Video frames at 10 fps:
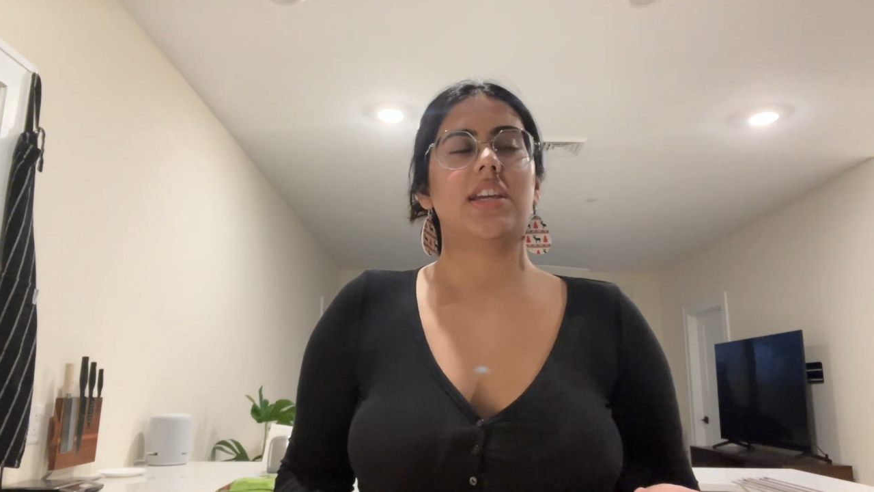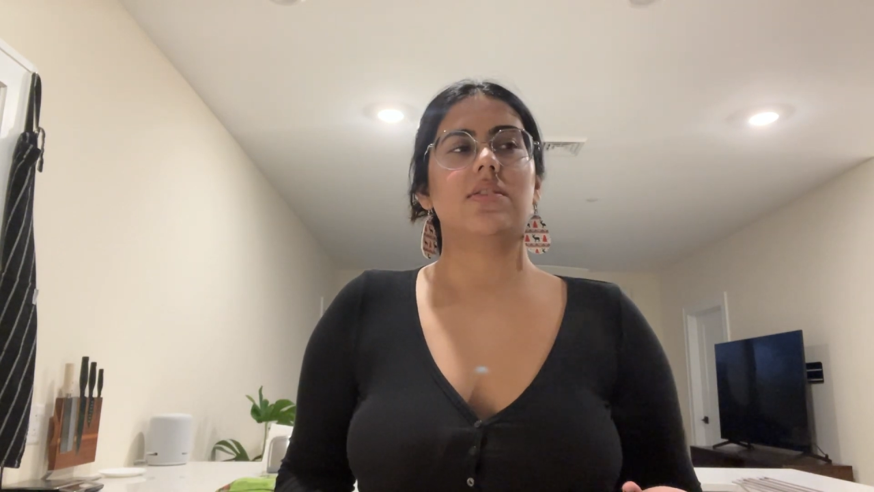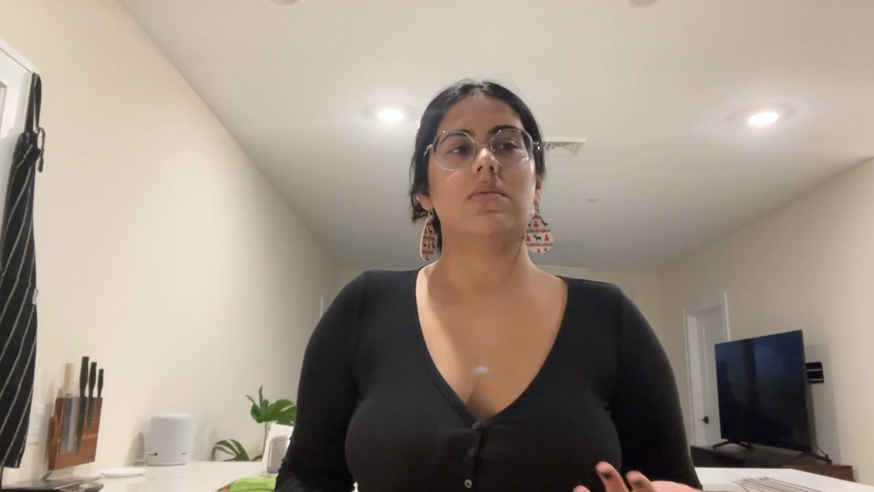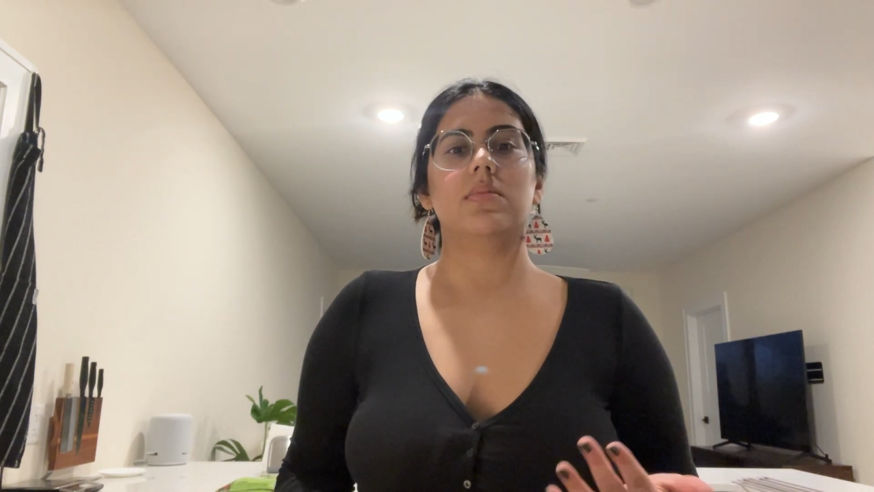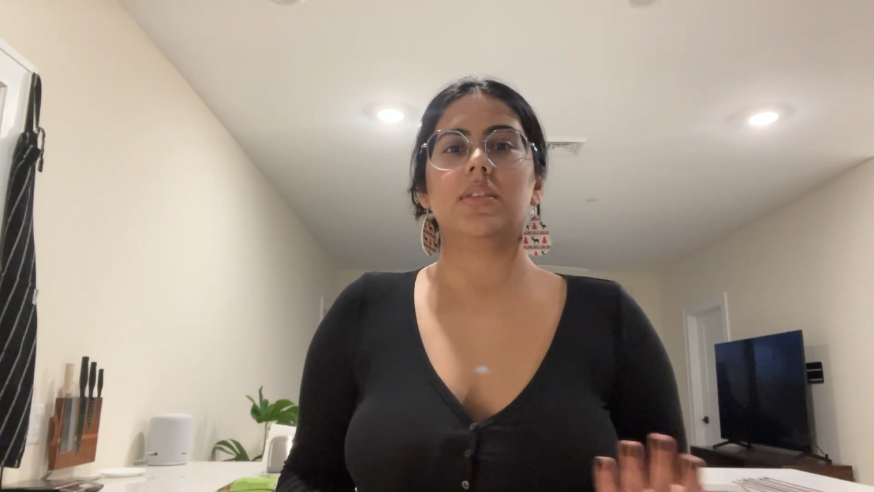is
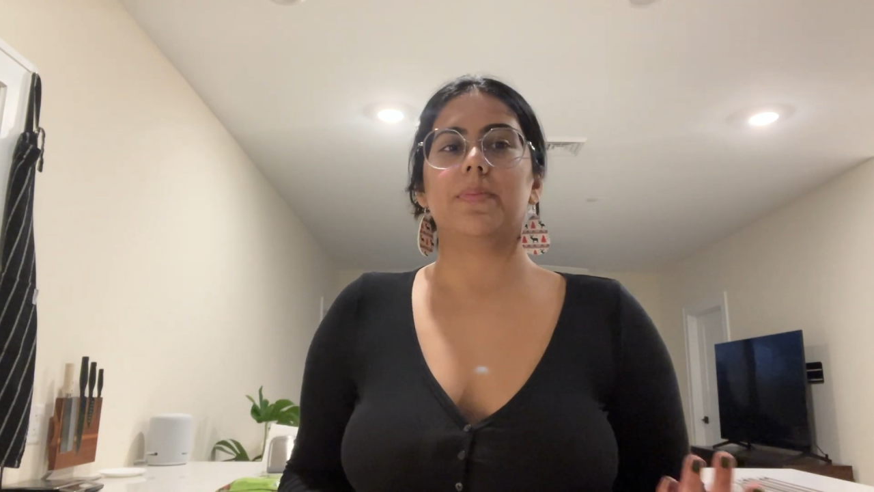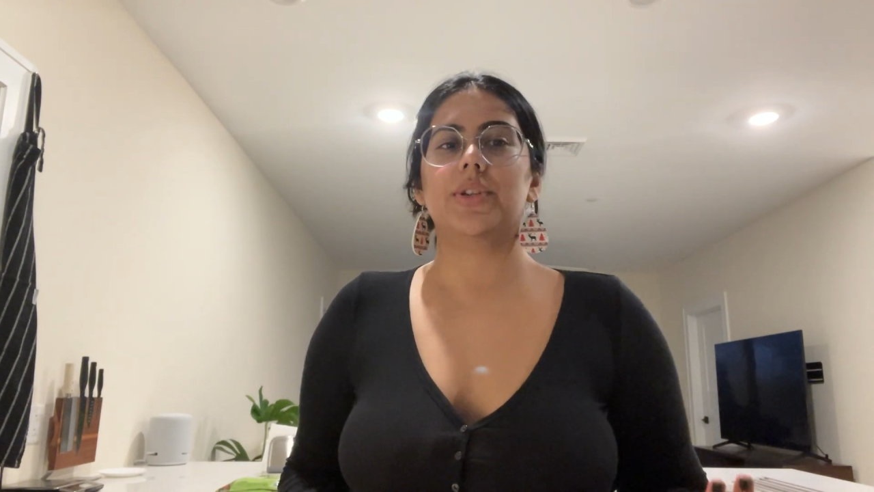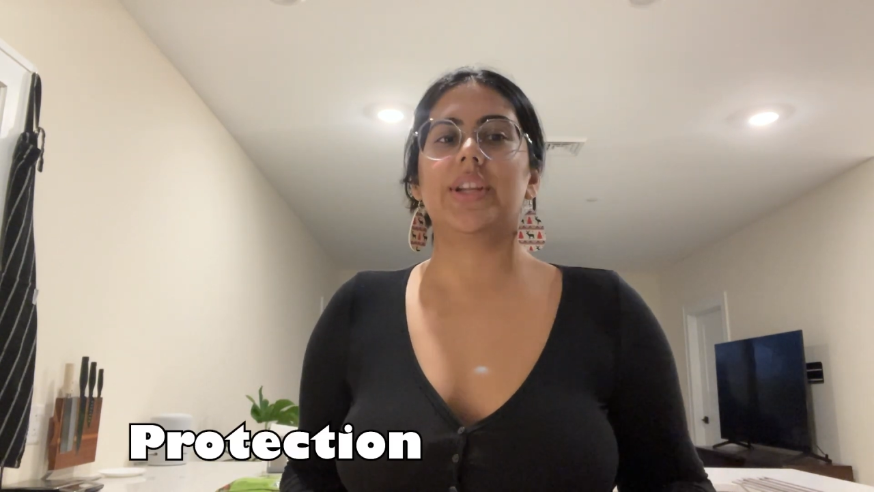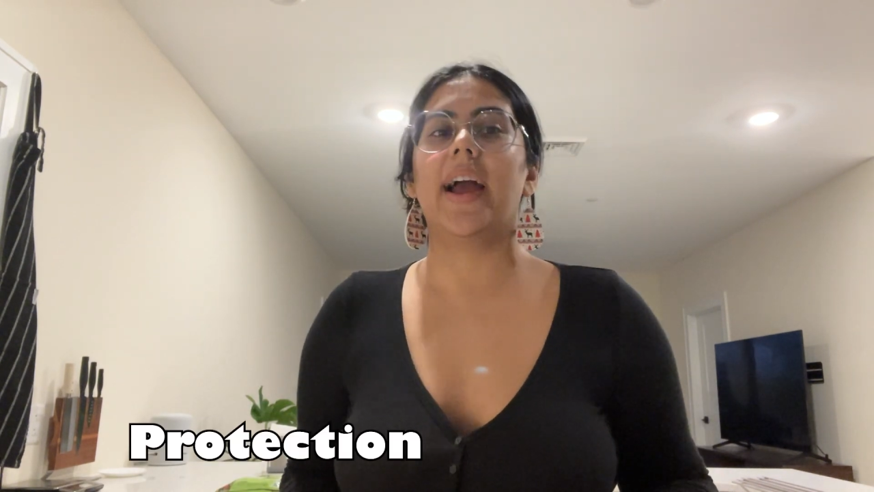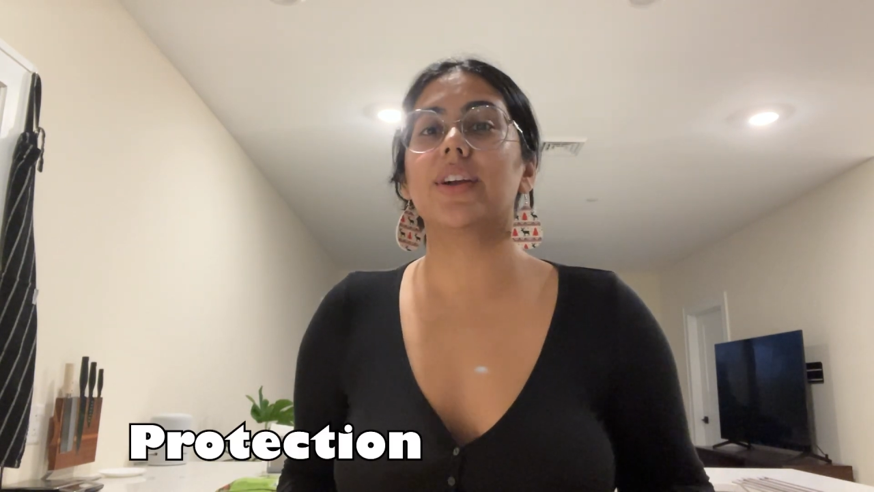almost a
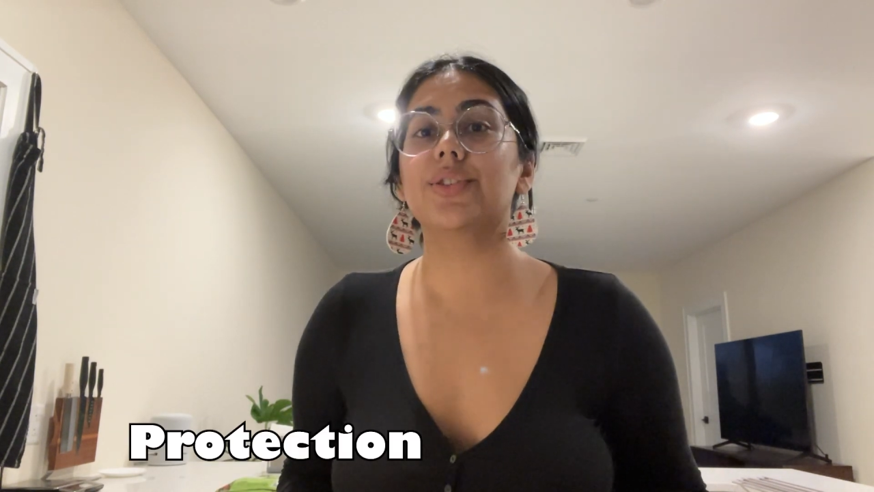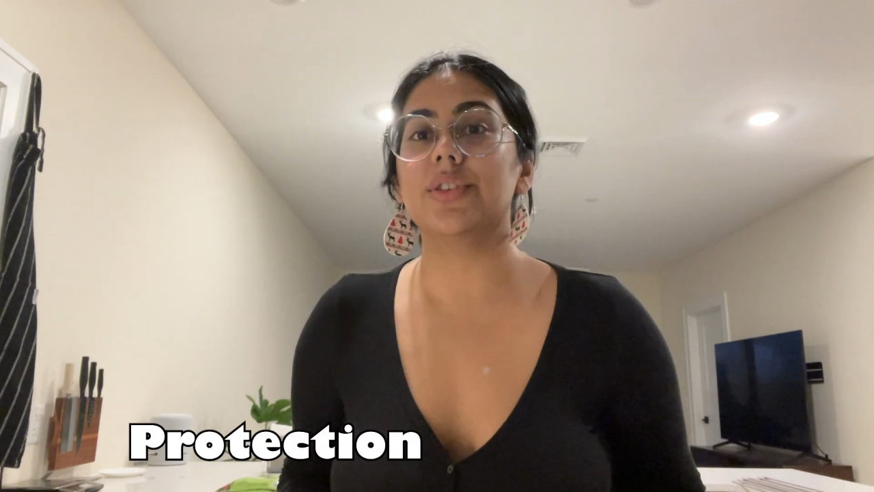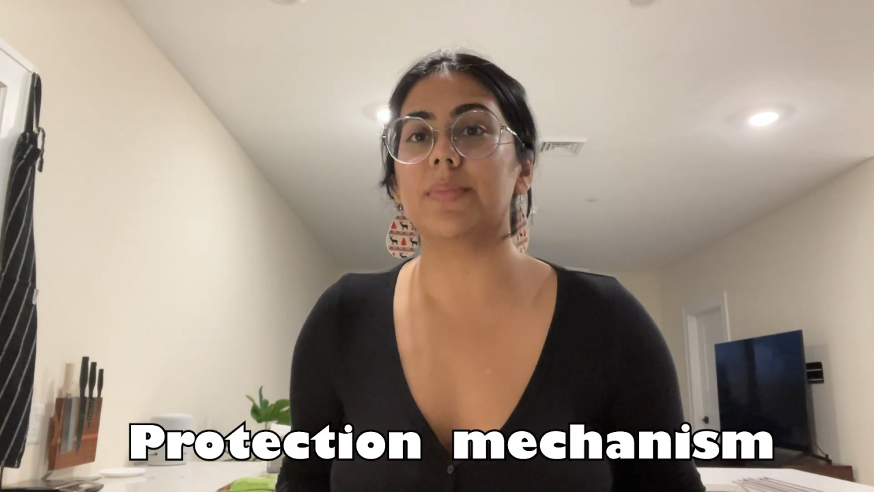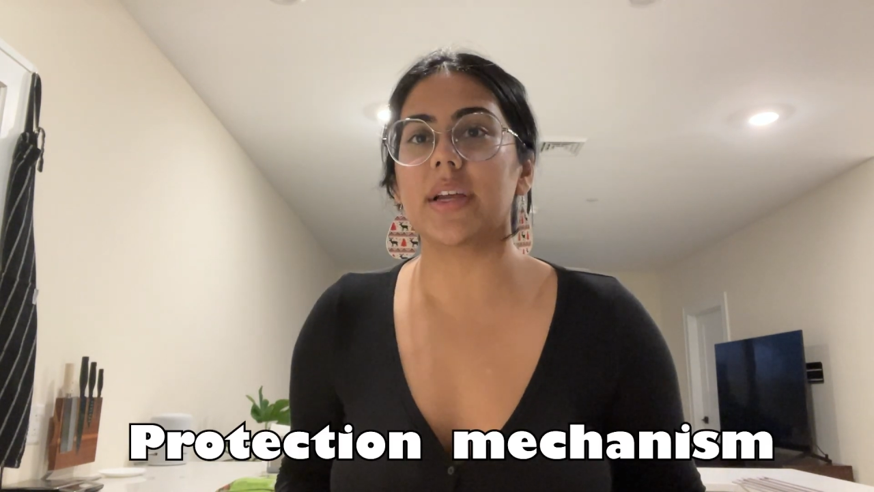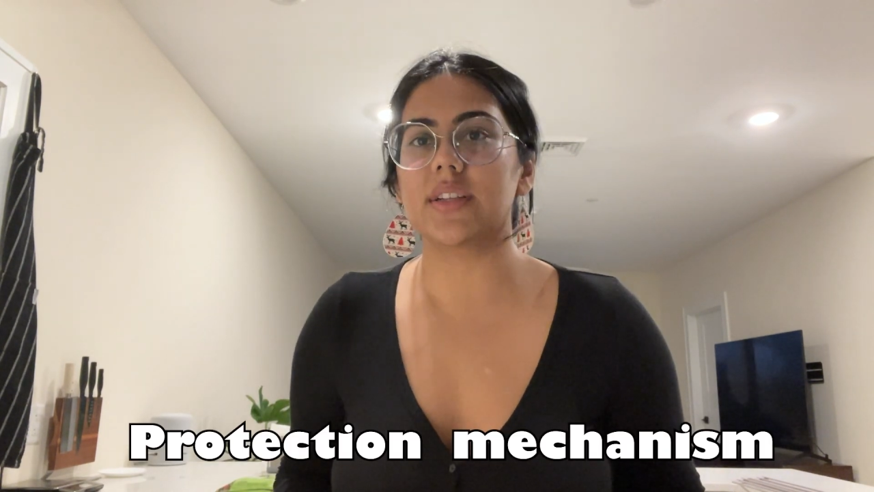protection
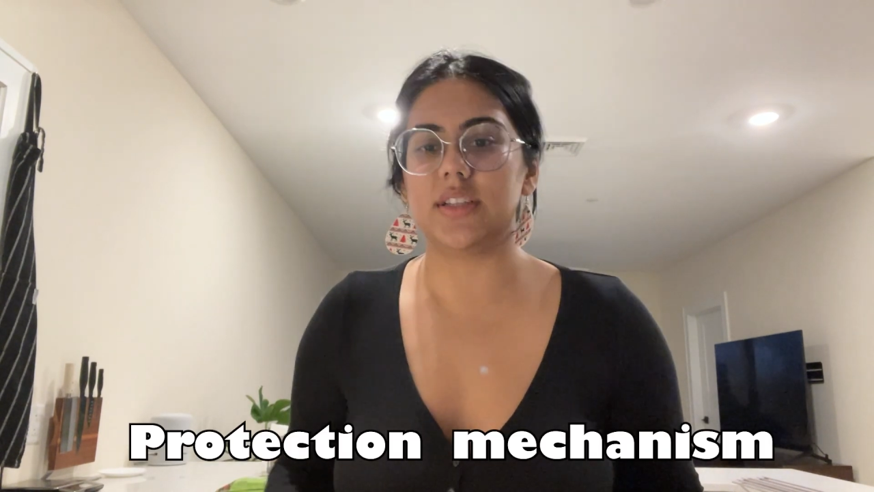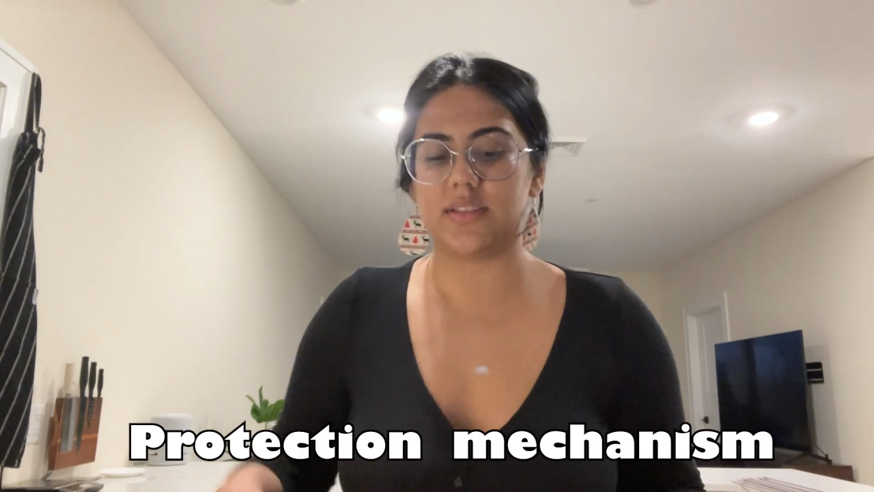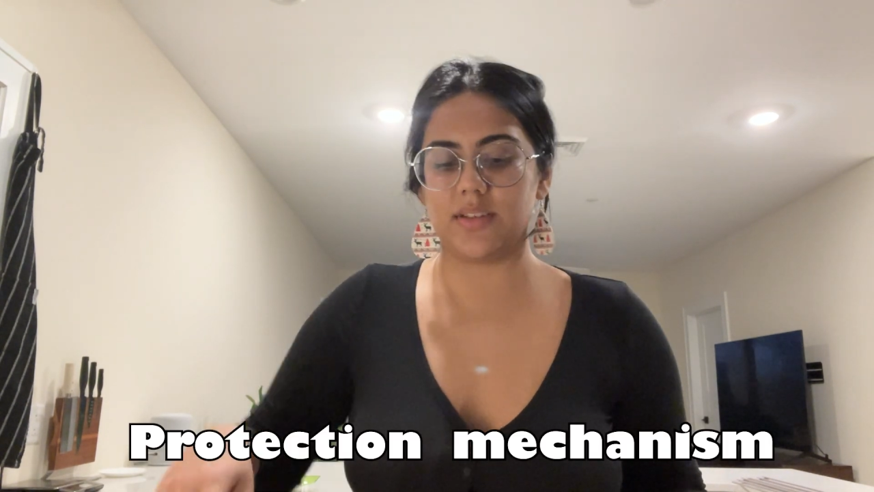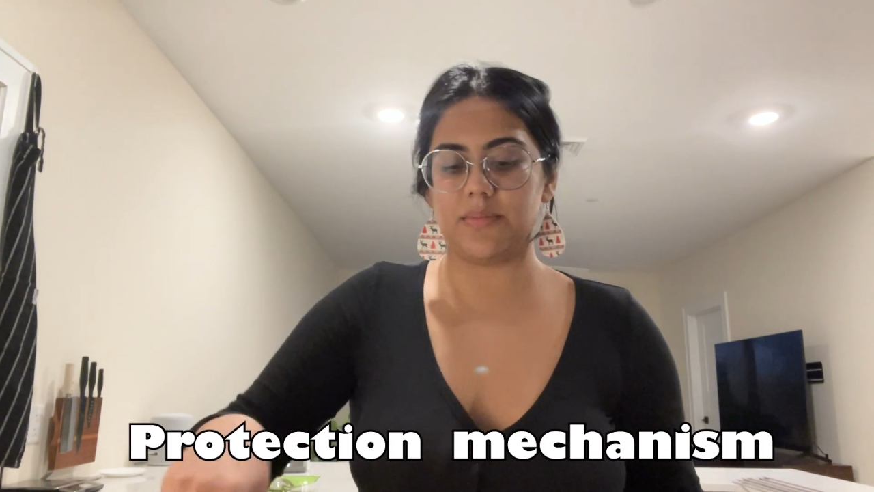mechanism.